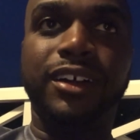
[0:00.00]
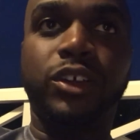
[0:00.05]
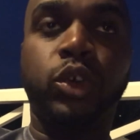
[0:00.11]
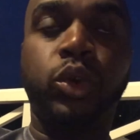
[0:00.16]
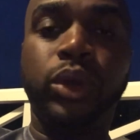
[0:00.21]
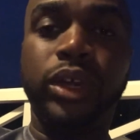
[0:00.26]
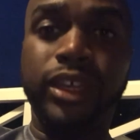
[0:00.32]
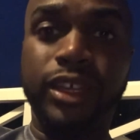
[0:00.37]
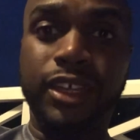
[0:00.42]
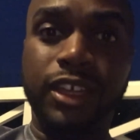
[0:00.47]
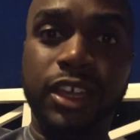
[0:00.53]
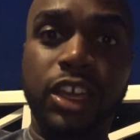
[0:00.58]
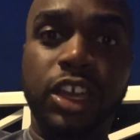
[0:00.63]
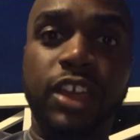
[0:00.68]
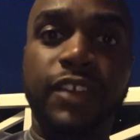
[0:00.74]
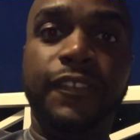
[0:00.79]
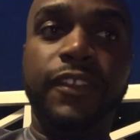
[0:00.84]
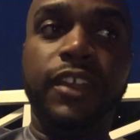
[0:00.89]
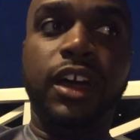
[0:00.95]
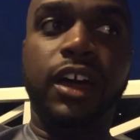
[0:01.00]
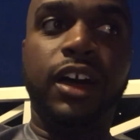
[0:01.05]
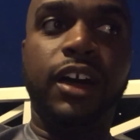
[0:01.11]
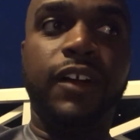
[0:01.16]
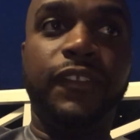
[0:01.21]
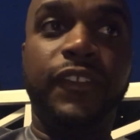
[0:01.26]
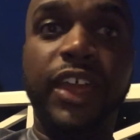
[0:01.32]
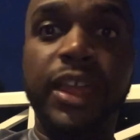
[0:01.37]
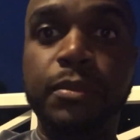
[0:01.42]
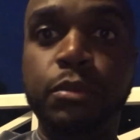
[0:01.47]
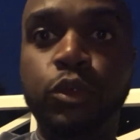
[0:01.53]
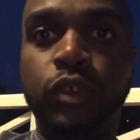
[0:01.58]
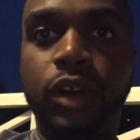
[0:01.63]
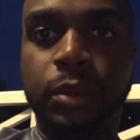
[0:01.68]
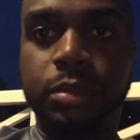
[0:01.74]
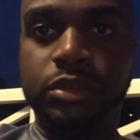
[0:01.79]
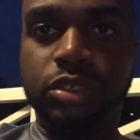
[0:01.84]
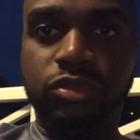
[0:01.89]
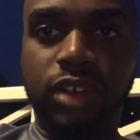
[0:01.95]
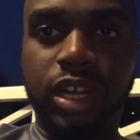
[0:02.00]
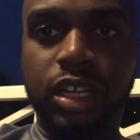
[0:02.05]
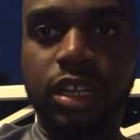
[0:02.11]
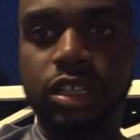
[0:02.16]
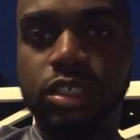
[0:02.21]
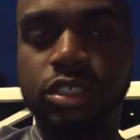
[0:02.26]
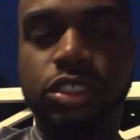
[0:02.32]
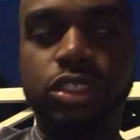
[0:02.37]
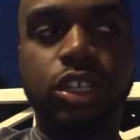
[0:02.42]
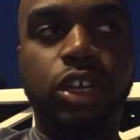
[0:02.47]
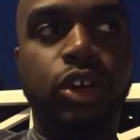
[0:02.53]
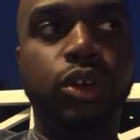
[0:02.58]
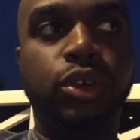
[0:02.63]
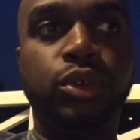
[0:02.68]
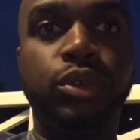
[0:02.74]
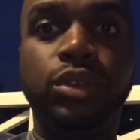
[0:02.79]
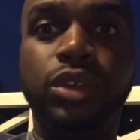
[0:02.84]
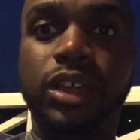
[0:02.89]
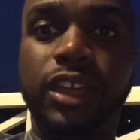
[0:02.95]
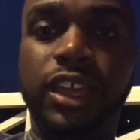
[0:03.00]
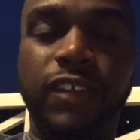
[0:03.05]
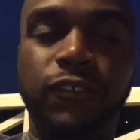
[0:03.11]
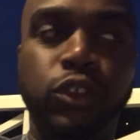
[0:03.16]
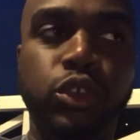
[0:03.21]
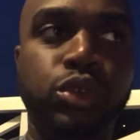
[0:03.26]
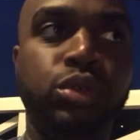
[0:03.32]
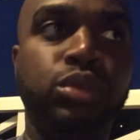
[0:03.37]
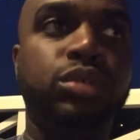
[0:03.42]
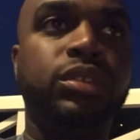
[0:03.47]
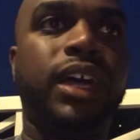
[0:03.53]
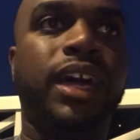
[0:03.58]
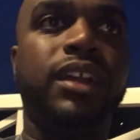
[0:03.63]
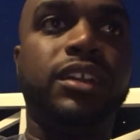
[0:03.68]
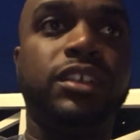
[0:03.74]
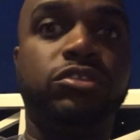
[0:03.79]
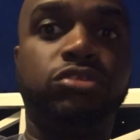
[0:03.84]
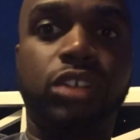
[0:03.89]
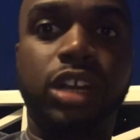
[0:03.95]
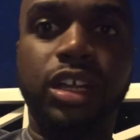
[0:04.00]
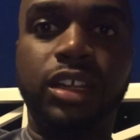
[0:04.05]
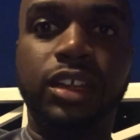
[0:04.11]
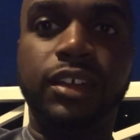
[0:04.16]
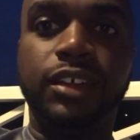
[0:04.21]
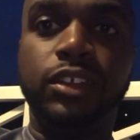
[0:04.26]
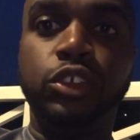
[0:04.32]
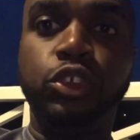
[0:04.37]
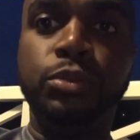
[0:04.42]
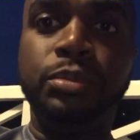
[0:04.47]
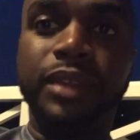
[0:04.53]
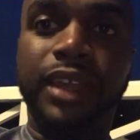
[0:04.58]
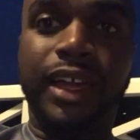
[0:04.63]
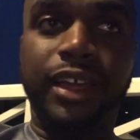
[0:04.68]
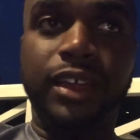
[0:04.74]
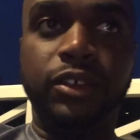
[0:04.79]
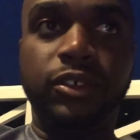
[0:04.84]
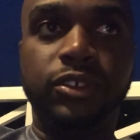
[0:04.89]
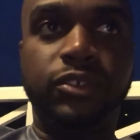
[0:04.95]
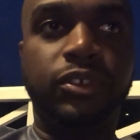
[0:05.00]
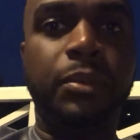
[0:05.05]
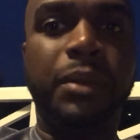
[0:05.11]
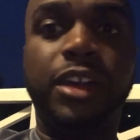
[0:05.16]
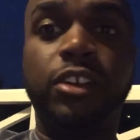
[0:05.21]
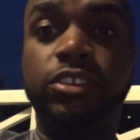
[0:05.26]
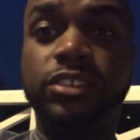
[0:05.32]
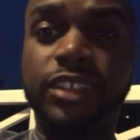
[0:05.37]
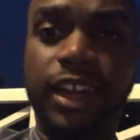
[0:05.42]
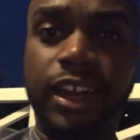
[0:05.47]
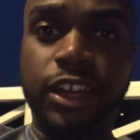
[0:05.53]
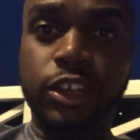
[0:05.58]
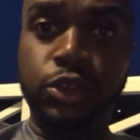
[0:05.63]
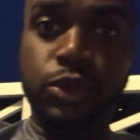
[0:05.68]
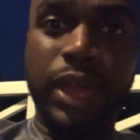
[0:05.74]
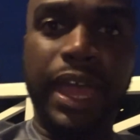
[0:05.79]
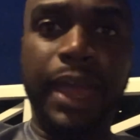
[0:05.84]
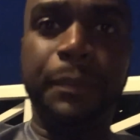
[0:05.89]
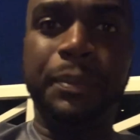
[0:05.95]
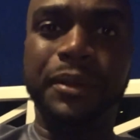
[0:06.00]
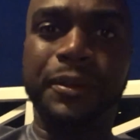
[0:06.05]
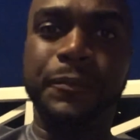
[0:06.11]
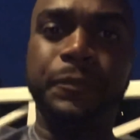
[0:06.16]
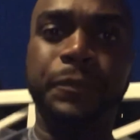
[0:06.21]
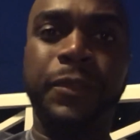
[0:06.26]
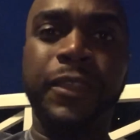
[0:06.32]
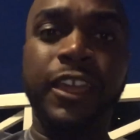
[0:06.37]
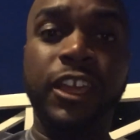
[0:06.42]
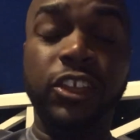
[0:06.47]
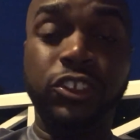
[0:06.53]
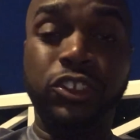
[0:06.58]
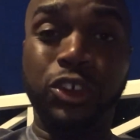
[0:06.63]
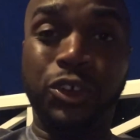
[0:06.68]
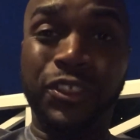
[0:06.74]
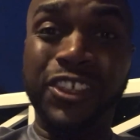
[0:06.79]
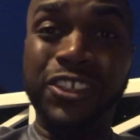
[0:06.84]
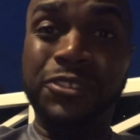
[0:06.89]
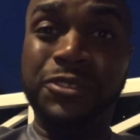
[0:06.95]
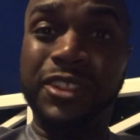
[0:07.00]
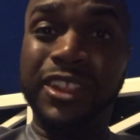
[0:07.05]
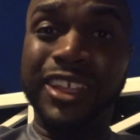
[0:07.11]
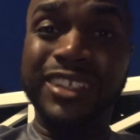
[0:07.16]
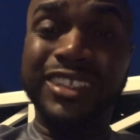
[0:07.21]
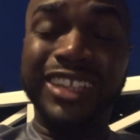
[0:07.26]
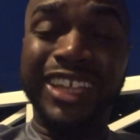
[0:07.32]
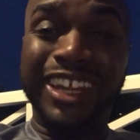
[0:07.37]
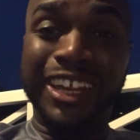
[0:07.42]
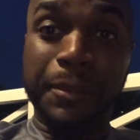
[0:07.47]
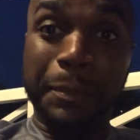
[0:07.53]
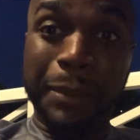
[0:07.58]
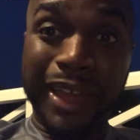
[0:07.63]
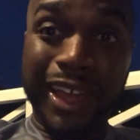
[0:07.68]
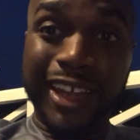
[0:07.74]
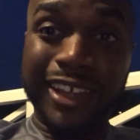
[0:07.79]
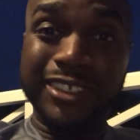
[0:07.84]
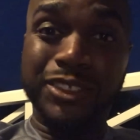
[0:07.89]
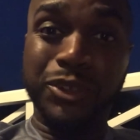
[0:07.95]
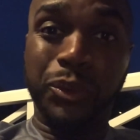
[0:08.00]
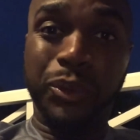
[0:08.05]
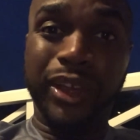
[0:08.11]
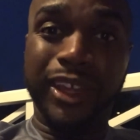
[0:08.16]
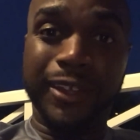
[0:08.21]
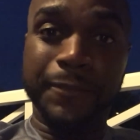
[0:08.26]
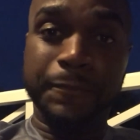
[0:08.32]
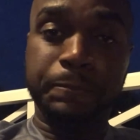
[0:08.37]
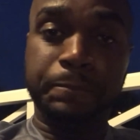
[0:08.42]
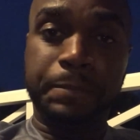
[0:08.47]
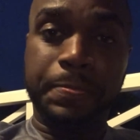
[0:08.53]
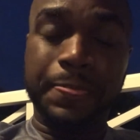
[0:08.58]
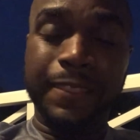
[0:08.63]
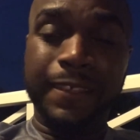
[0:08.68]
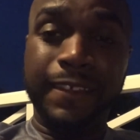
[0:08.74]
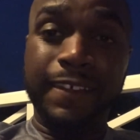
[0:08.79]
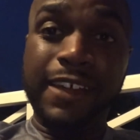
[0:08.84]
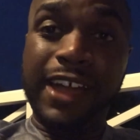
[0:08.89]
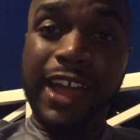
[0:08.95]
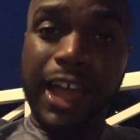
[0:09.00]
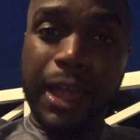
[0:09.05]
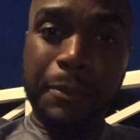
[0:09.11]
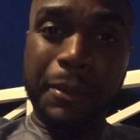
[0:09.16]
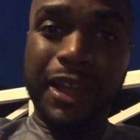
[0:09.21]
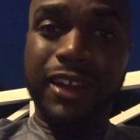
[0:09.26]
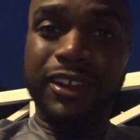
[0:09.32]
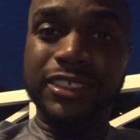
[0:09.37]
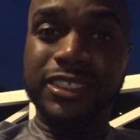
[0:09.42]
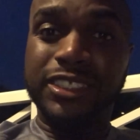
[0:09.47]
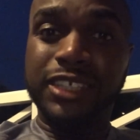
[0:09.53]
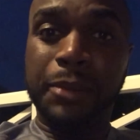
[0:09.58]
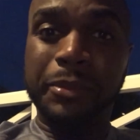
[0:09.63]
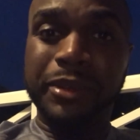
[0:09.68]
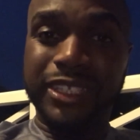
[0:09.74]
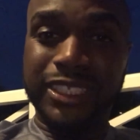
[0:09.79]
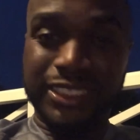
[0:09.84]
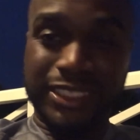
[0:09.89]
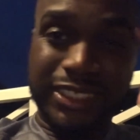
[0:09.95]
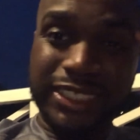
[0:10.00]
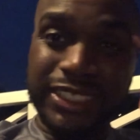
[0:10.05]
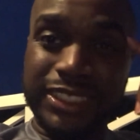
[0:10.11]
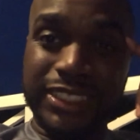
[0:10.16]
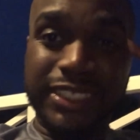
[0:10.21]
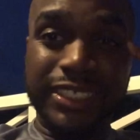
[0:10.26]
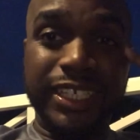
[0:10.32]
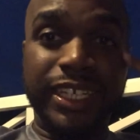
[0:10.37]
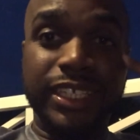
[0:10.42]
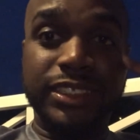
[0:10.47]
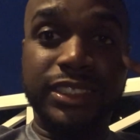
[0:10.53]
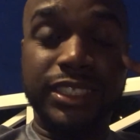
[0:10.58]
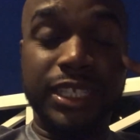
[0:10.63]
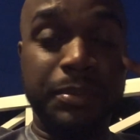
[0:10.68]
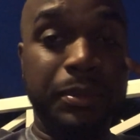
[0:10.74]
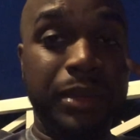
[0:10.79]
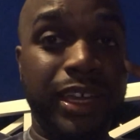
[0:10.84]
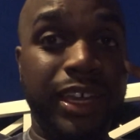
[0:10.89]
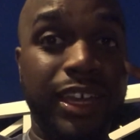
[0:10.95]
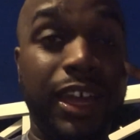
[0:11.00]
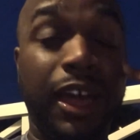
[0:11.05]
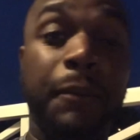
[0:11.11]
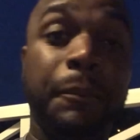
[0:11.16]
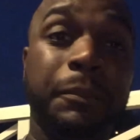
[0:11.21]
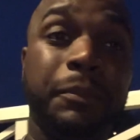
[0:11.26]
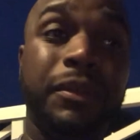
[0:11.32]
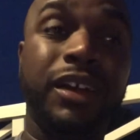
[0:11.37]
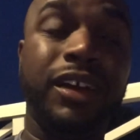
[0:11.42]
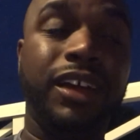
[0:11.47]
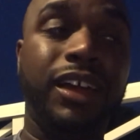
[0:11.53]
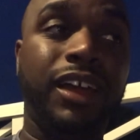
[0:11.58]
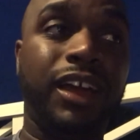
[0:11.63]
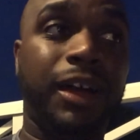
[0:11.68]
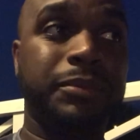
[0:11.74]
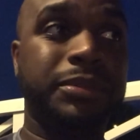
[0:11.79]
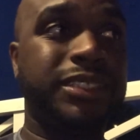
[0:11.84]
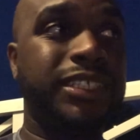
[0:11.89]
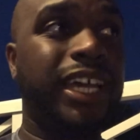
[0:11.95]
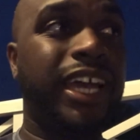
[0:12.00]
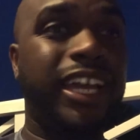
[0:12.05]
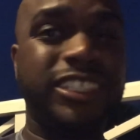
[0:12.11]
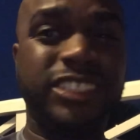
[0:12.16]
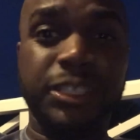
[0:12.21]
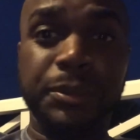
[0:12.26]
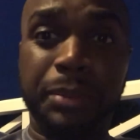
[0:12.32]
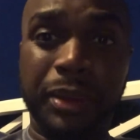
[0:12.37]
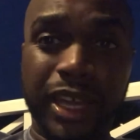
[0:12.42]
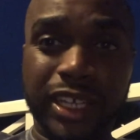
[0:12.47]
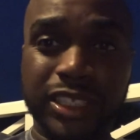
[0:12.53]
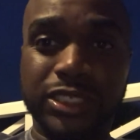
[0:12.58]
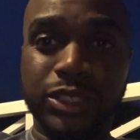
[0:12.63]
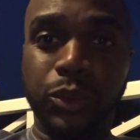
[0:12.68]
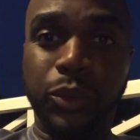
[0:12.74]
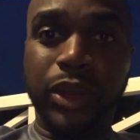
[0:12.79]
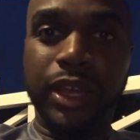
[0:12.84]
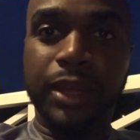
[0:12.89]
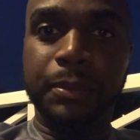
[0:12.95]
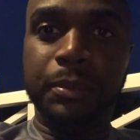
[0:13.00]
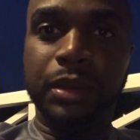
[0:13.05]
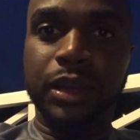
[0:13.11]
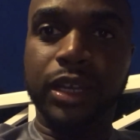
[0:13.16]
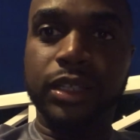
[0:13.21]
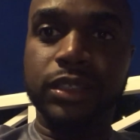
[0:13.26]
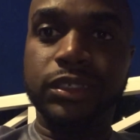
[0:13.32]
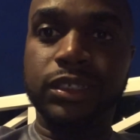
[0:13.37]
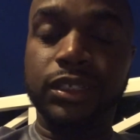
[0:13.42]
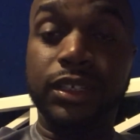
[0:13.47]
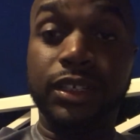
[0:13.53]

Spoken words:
quit, they move up to regular. So if you not a regular, you be like, if somebody retire, you happy. So this lady passed away. How about some of the CCA said, man, I'm sad she passed away, but